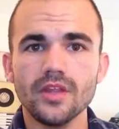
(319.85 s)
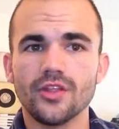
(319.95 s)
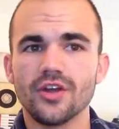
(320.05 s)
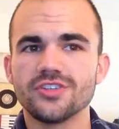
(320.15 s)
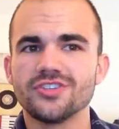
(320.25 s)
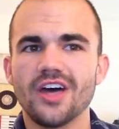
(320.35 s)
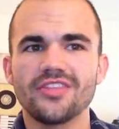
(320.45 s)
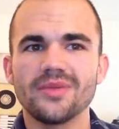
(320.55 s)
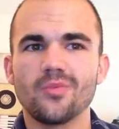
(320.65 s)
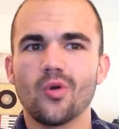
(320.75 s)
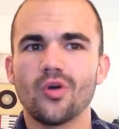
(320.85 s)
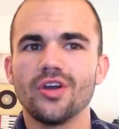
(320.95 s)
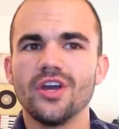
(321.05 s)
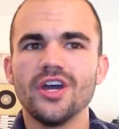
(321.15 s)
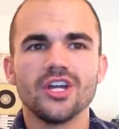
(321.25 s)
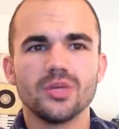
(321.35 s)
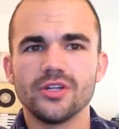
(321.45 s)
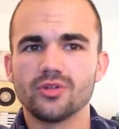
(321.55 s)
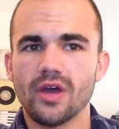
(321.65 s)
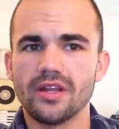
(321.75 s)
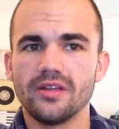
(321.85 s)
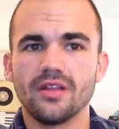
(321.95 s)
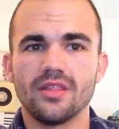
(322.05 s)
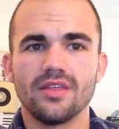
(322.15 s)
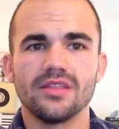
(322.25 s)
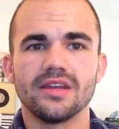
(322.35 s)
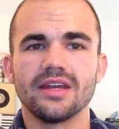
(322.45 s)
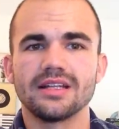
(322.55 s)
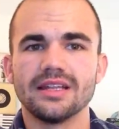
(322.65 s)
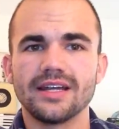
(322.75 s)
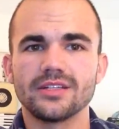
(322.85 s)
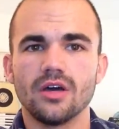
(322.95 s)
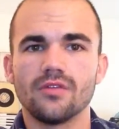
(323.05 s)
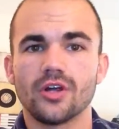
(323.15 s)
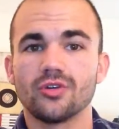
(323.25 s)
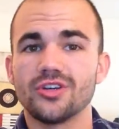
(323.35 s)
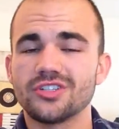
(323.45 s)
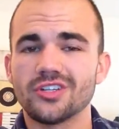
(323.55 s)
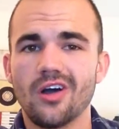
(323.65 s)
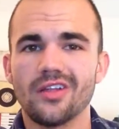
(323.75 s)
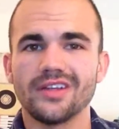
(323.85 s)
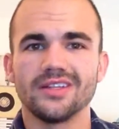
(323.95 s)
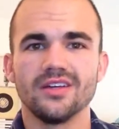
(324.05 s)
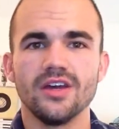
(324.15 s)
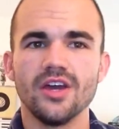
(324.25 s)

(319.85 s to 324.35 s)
there is nothing more to be dreaded than the neglect of our Christian calling,